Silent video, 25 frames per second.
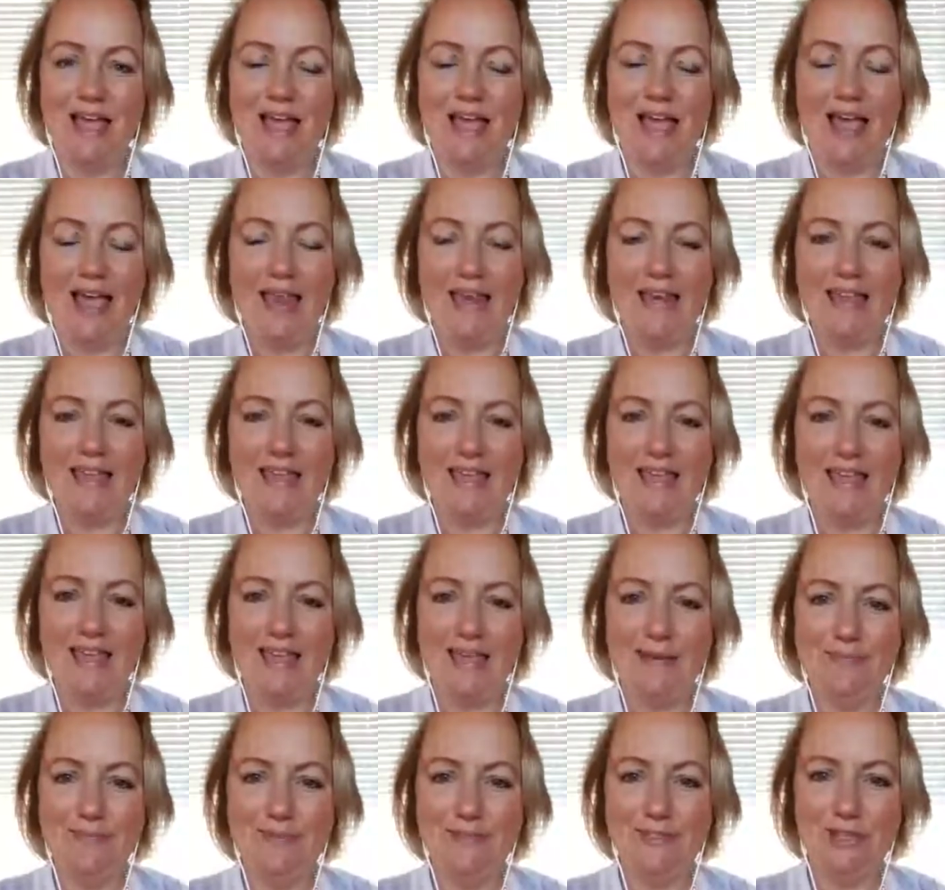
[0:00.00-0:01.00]
and
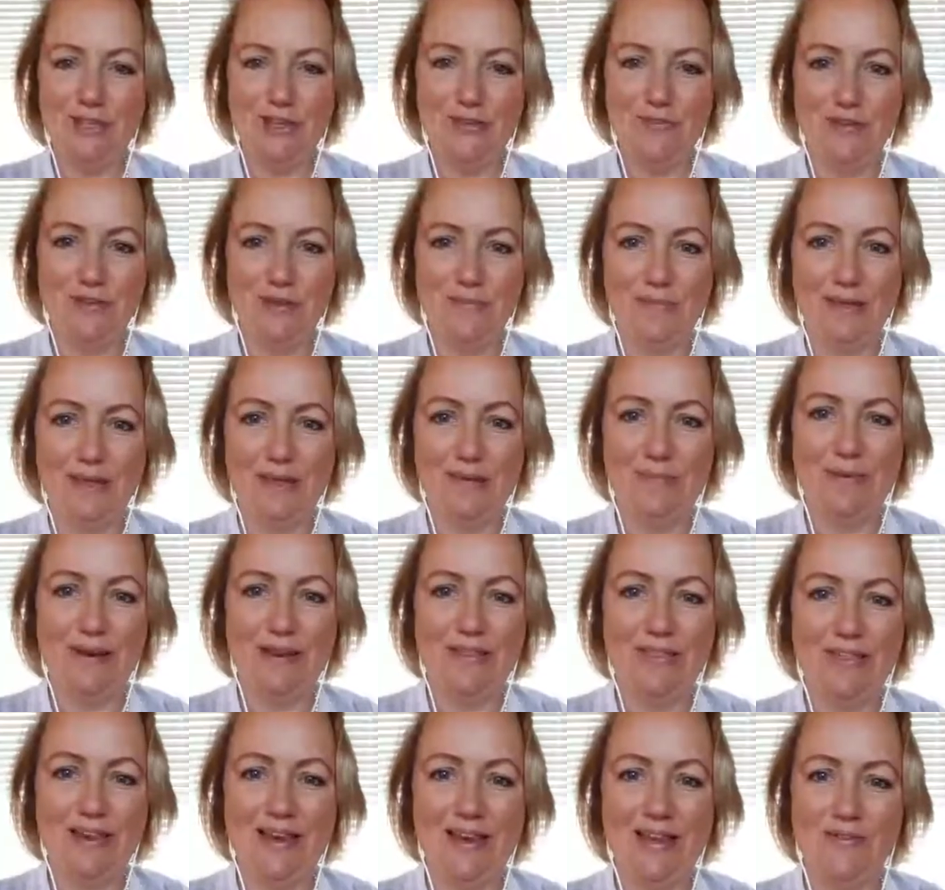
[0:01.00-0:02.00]
keep serving people
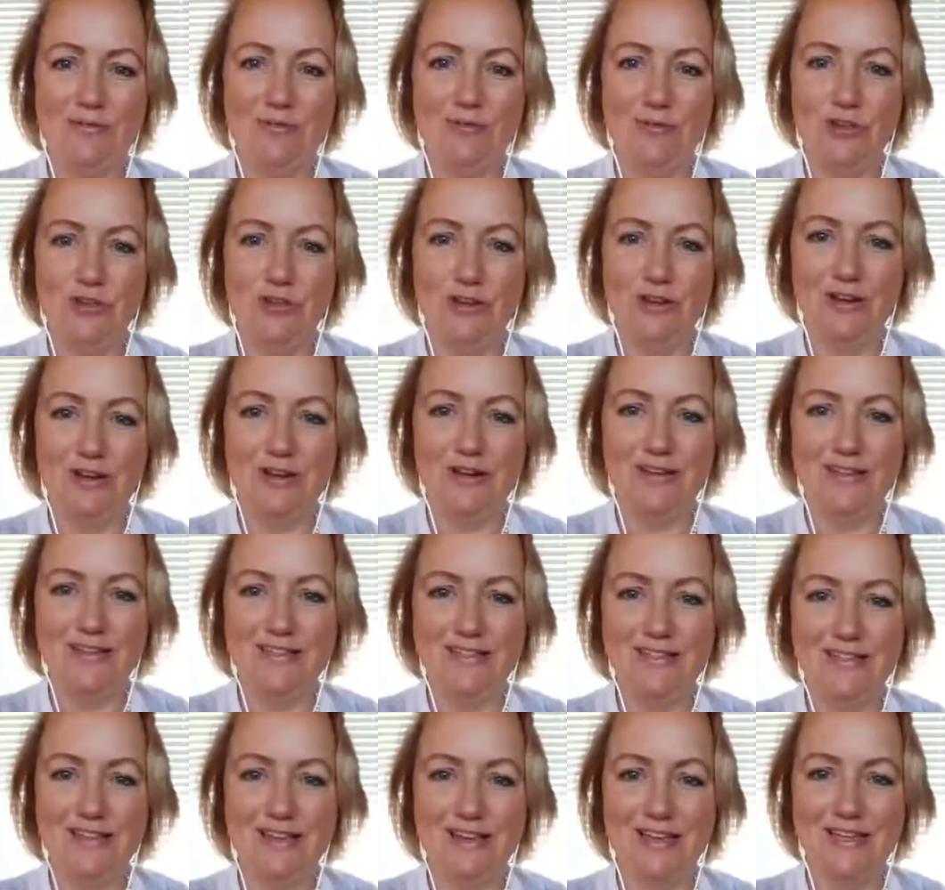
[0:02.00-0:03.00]
at the level you
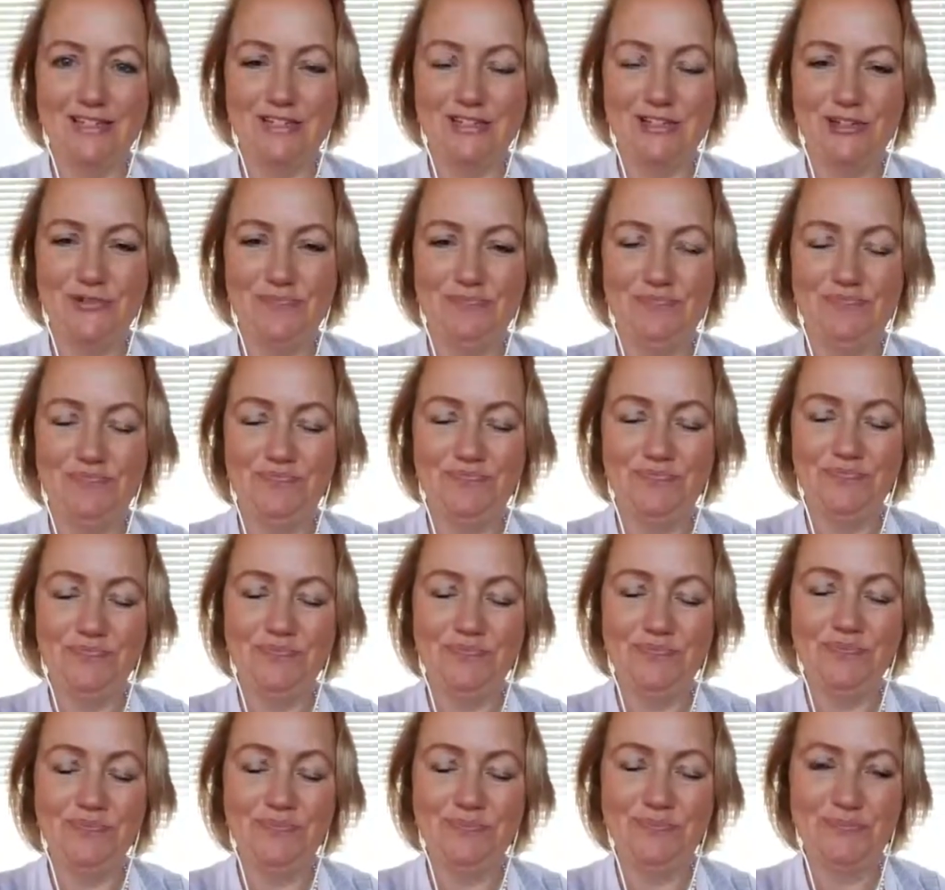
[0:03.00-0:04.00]
desire to.
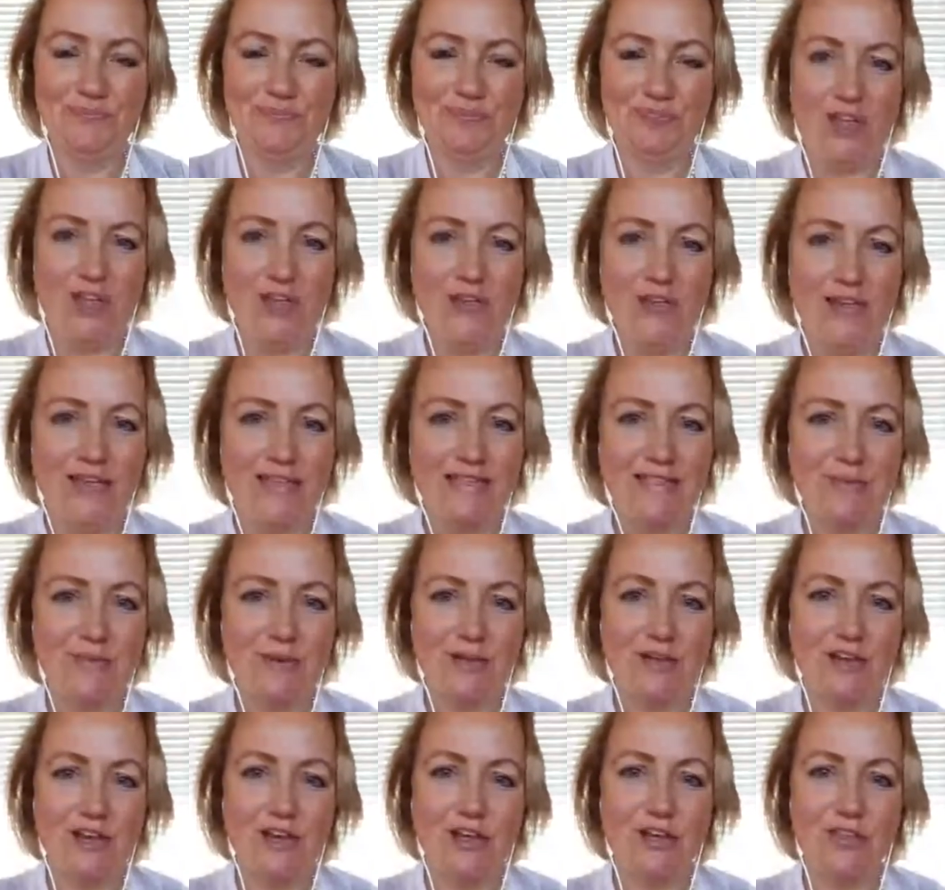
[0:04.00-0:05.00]
Okay, so we're
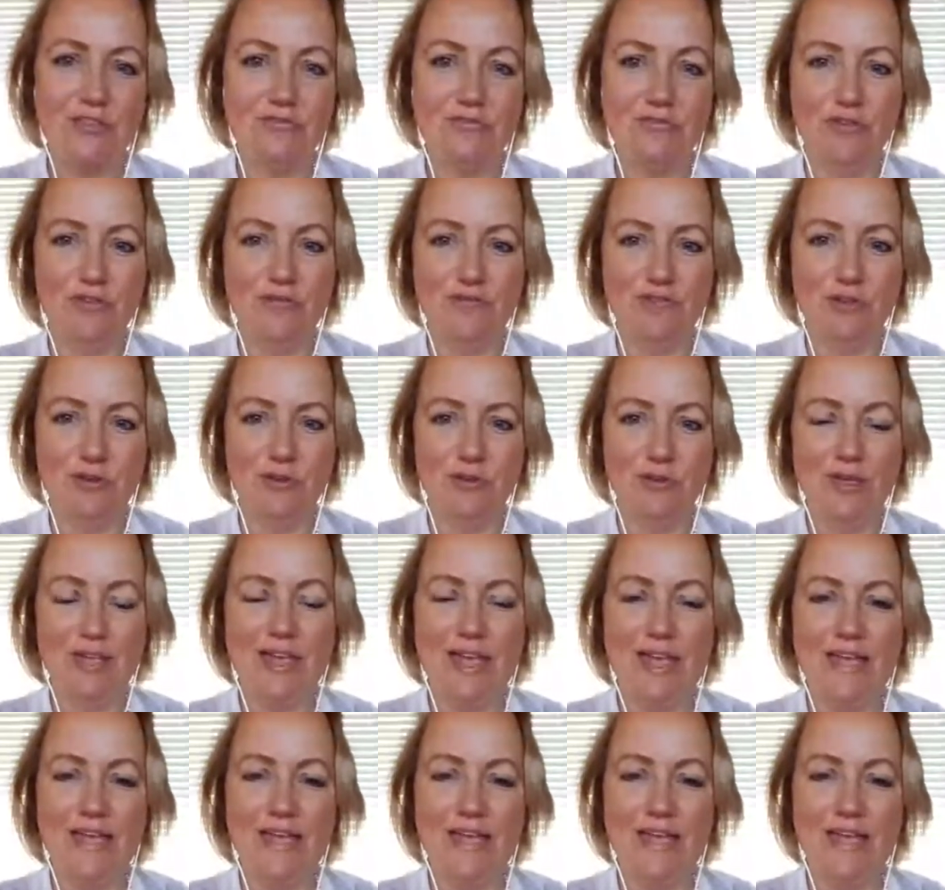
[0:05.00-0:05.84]
going to go through a few